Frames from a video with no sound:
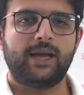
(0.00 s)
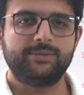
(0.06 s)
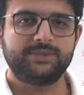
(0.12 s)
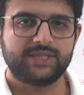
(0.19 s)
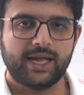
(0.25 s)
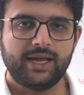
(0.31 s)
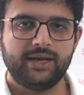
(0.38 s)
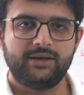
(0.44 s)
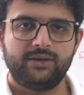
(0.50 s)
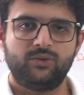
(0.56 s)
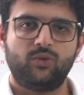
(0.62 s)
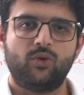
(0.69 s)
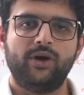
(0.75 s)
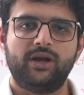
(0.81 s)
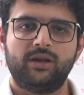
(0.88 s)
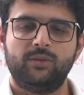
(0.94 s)
upside to
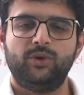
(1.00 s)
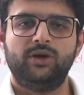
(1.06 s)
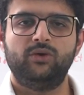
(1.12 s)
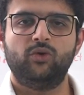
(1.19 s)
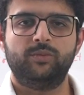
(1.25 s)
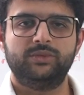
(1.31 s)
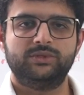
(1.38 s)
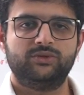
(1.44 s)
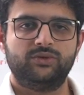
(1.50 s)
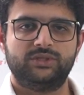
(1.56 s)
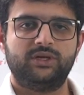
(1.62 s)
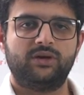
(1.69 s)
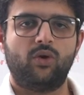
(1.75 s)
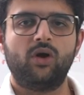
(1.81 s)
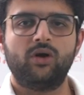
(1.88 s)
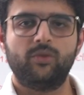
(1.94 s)
contributing to open source
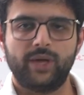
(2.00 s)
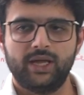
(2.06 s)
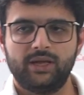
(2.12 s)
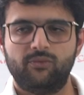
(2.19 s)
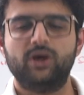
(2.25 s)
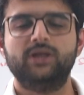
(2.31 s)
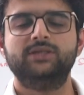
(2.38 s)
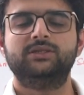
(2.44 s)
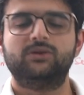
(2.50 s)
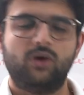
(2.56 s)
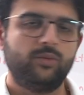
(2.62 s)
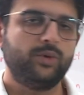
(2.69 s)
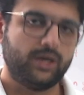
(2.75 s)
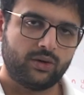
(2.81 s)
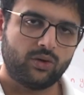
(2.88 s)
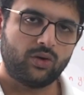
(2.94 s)
the wrong way. What is the wrong
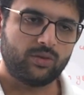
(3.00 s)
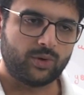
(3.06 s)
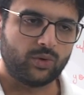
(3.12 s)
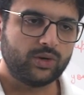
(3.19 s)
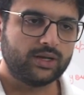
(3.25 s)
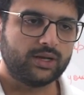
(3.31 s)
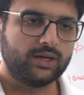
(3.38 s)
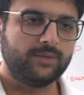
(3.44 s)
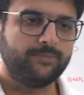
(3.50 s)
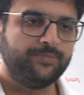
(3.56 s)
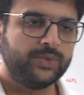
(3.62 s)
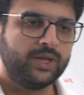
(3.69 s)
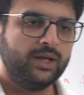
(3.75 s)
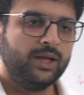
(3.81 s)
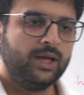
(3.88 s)
way? I'll talk about.